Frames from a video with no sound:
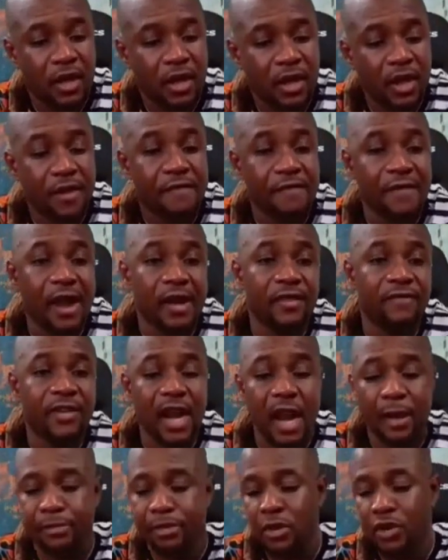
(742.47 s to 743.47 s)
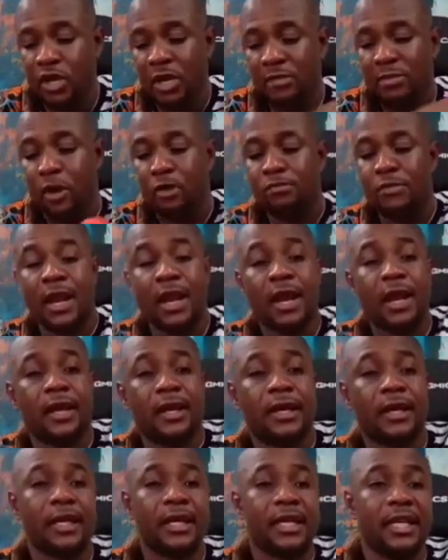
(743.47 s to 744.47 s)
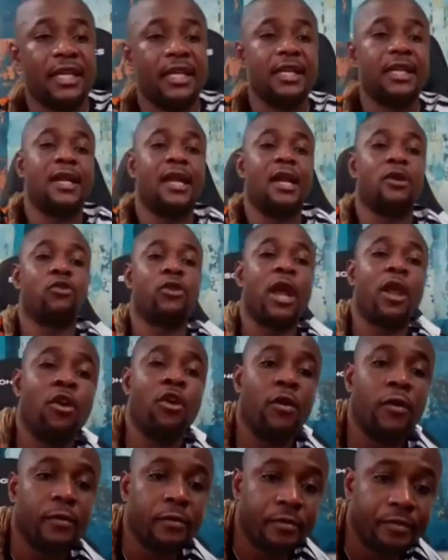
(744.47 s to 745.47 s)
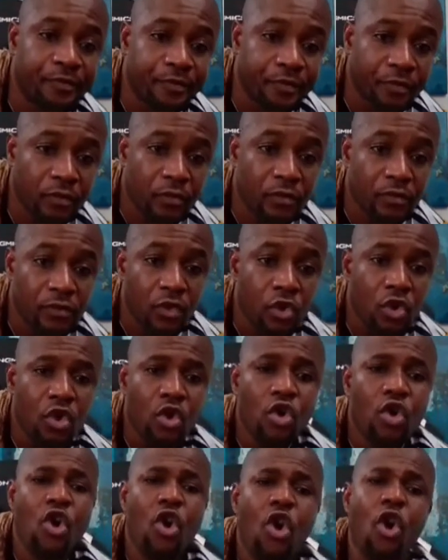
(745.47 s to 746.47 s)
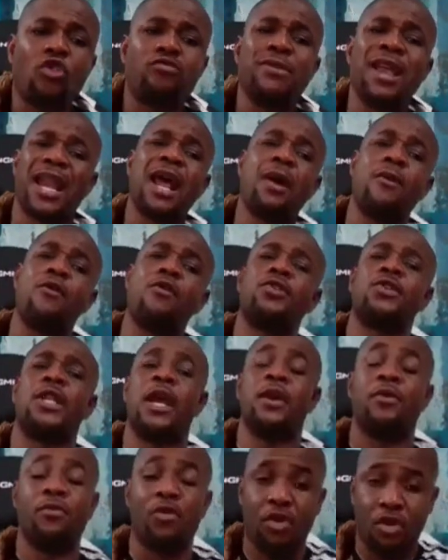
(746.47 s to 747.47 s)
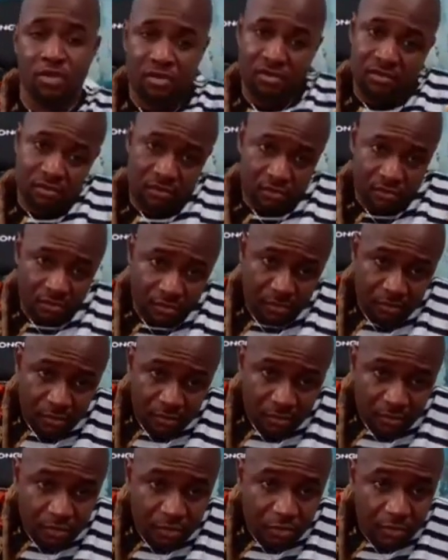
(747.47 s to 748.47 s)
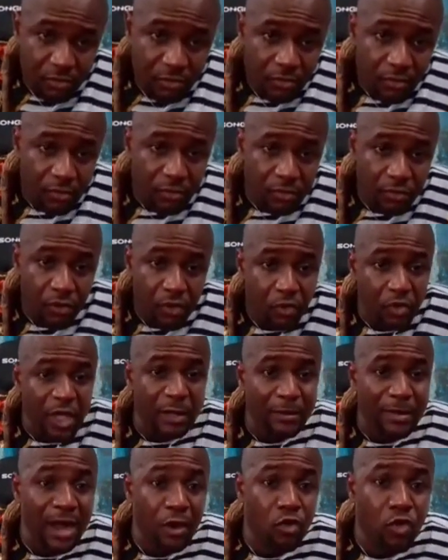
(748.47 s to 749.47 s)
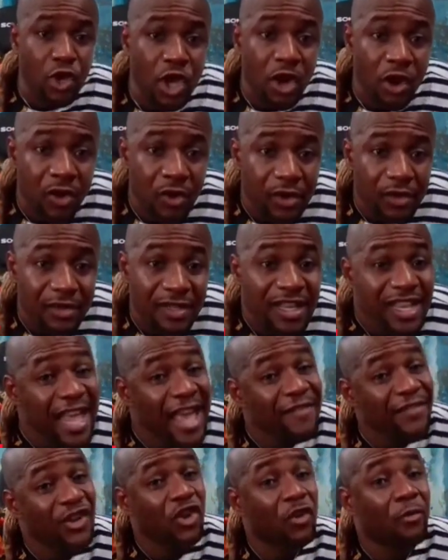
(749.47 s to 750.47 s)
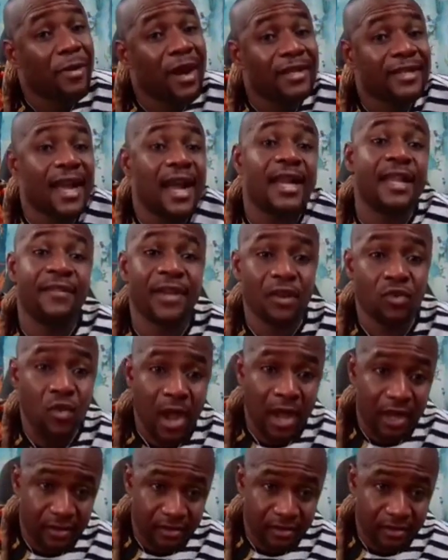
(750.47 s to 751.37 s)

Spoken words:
e frank be rabod de ba bia no ina rota yo o be na wo tewo wo ye makoyo e me no batane be gwa